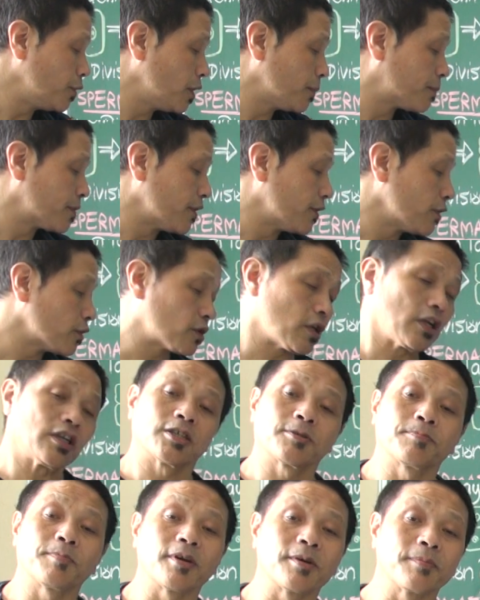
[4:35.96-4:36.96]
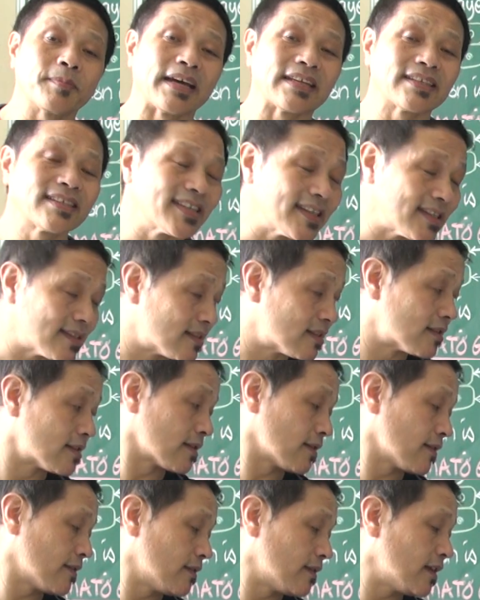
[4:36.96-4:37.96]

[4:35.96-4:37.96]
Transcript: produced spermatids.